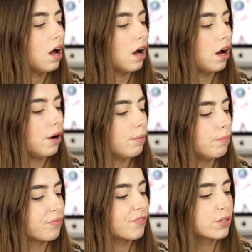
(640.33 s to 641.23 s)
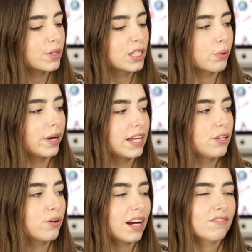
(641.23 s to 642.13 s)
um, for 20 quid
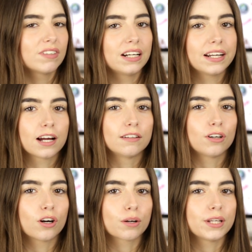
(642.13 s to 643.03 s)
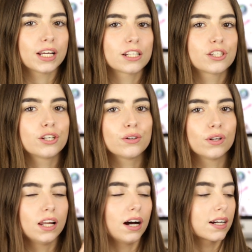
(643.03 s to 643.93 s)
you can't really go wrong When you get two
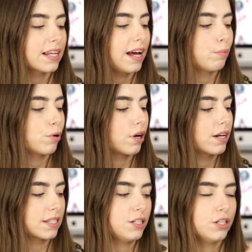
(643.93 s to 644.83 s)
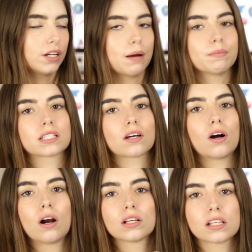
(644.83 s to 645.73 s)
luxe hair products and you get a
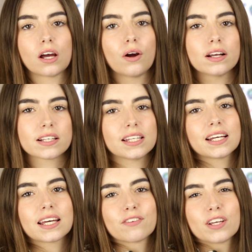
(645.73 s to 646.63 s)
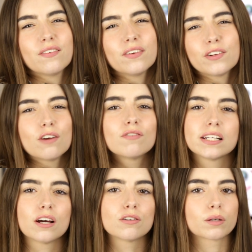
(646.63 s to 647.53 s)
mascara so I just think if you, even if you don't
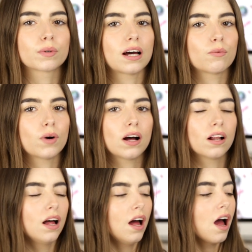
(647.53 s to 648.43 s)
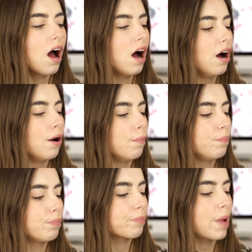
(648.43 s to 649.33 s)
really know someone that well
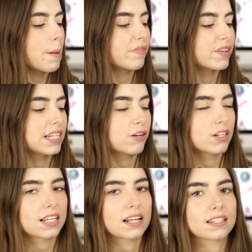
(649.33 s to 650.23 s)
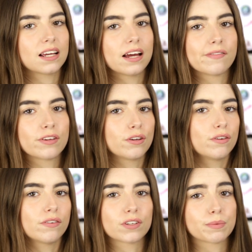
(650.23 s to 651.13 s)
um, maybe for Secret Santa if
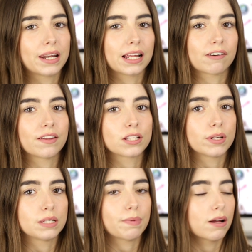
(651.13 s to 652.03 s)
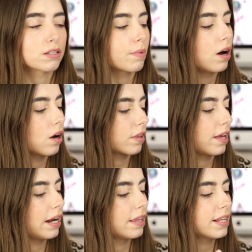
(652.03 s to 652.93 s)
you if you're spending around the £20 mark
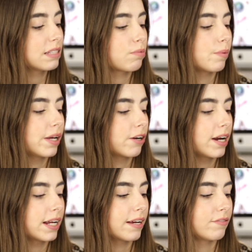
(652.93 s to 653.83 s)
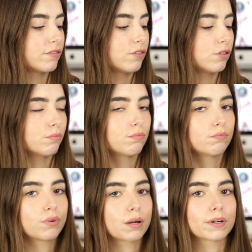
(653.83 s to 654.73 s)
then this is probably a great gift for
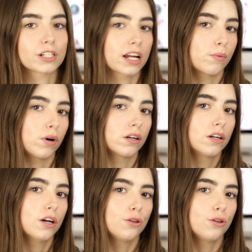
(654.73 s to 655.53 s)
pretty much anyone